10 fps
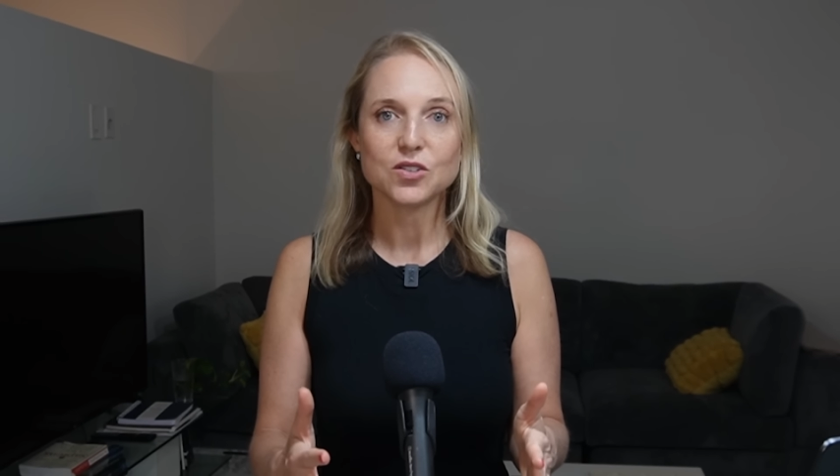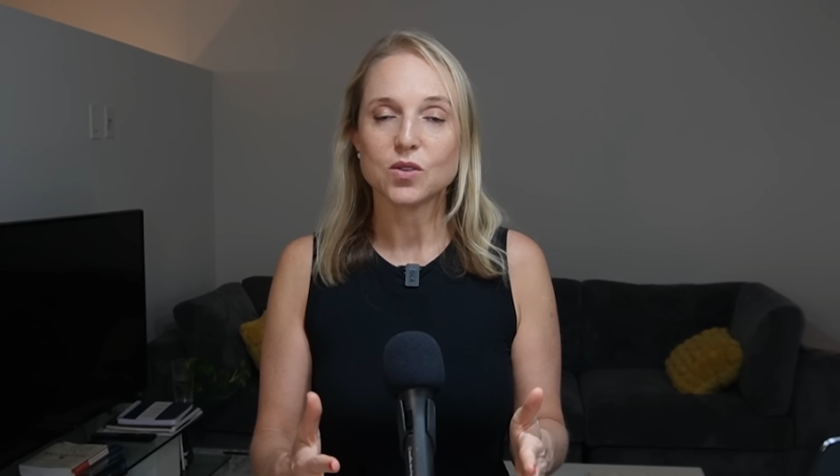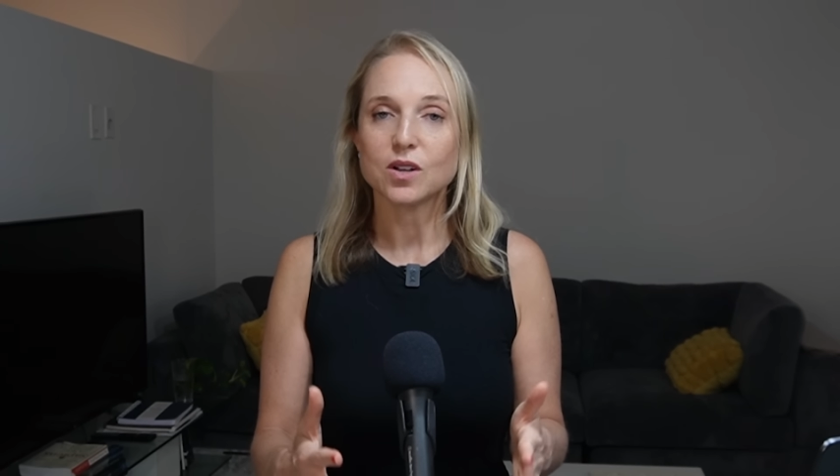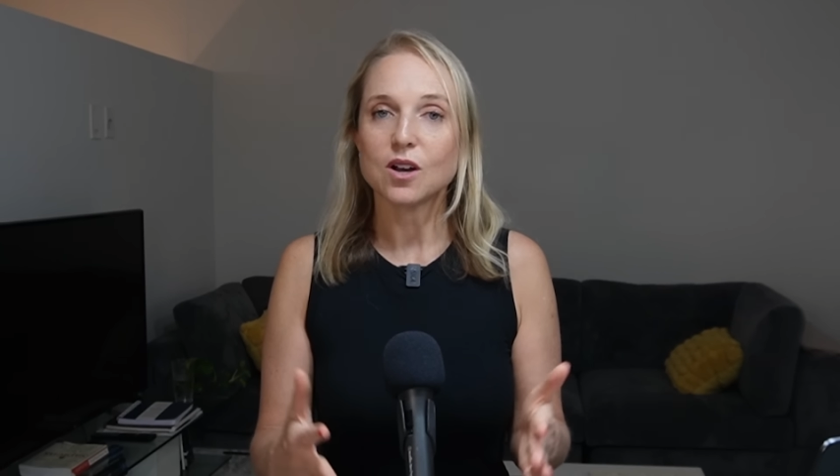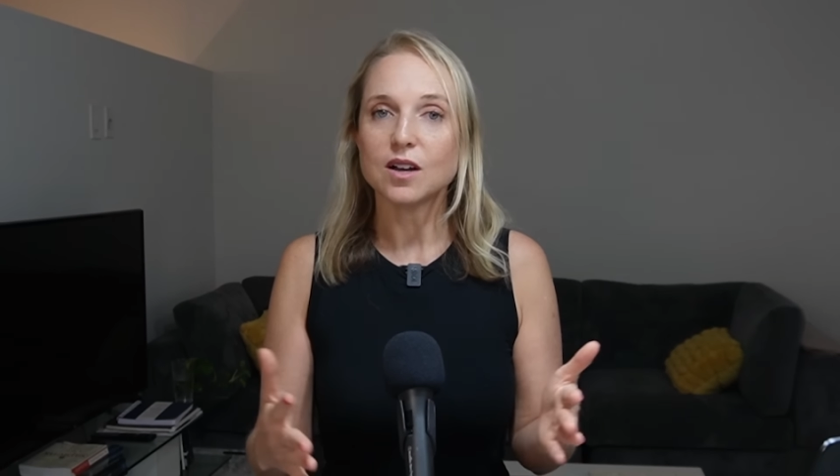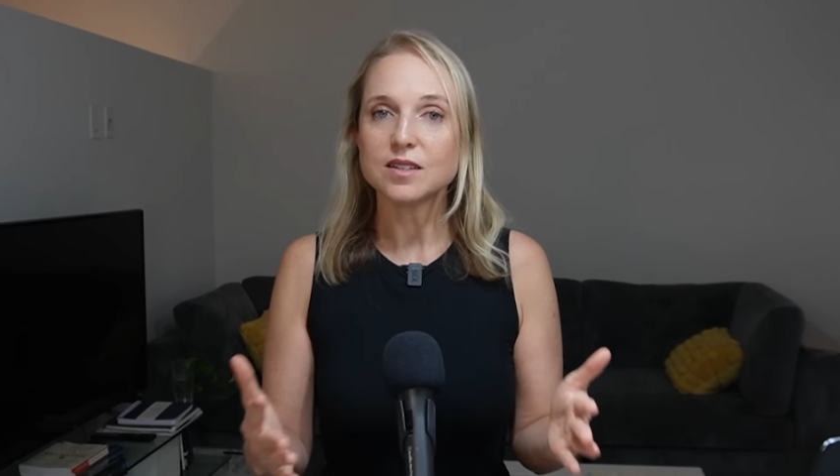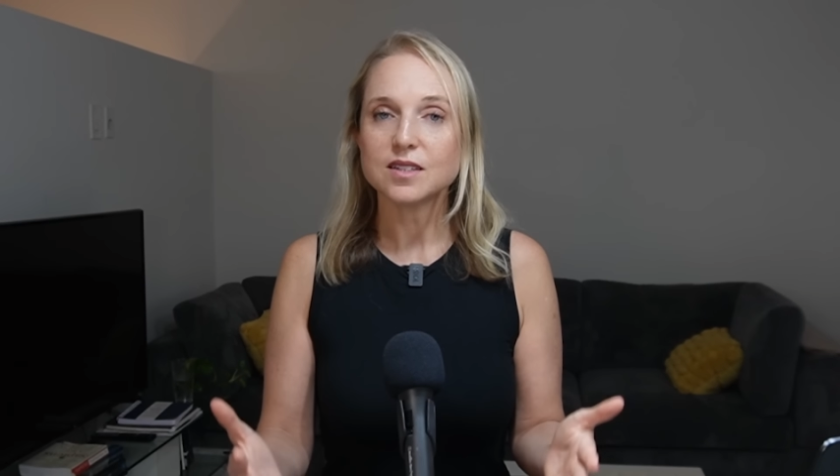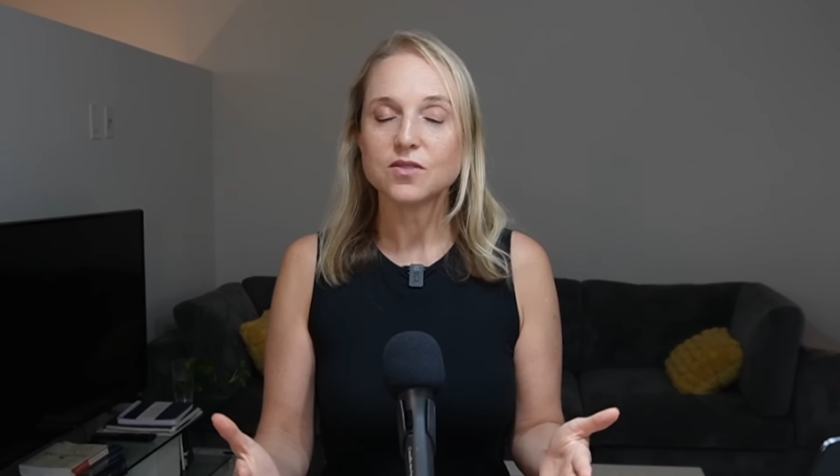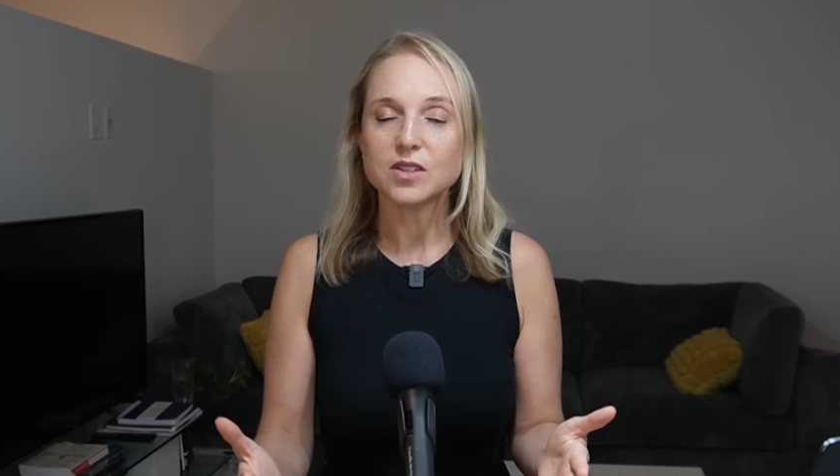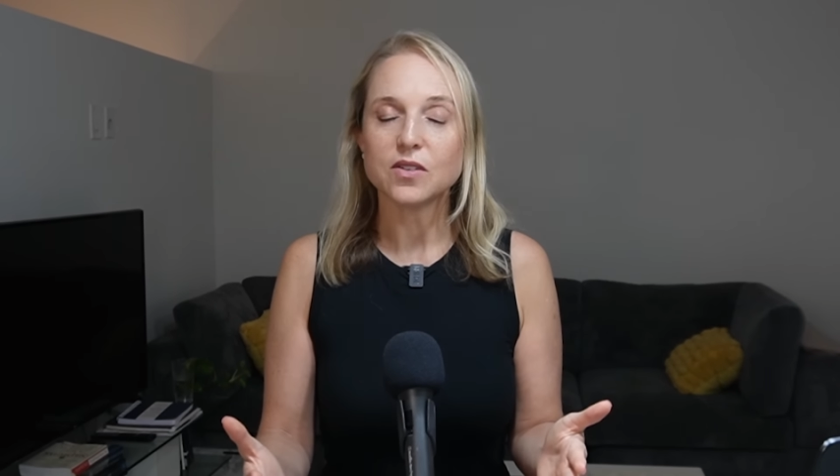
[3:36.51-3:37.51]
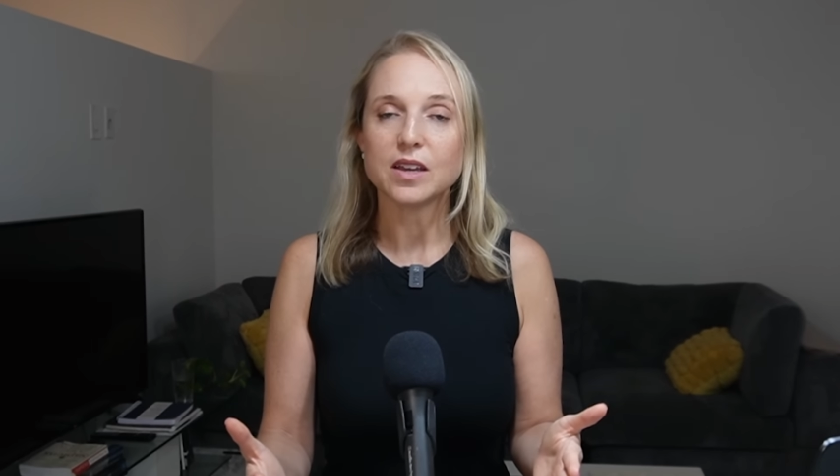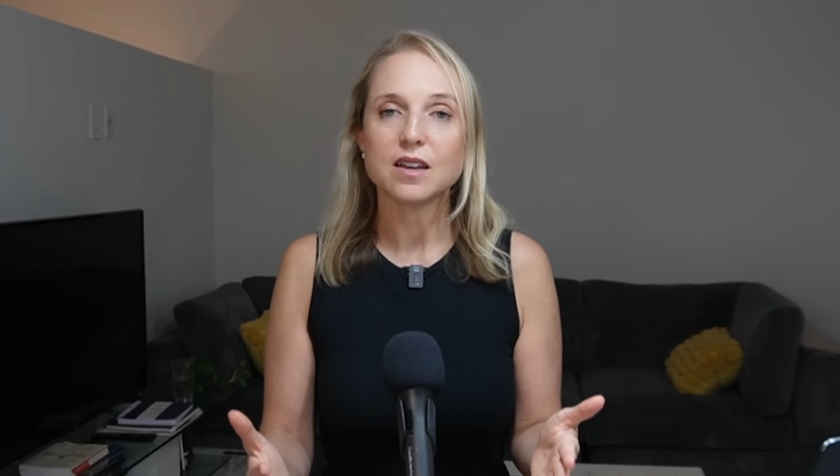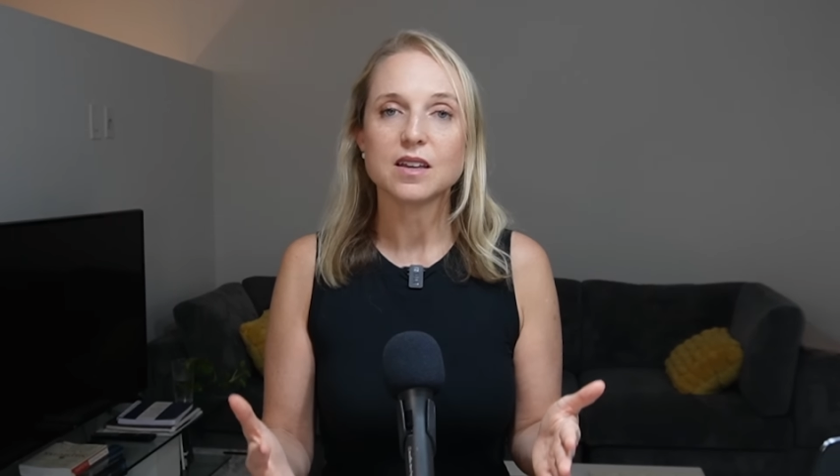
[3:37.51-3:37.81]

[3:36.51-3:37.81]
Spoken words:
So the cost of living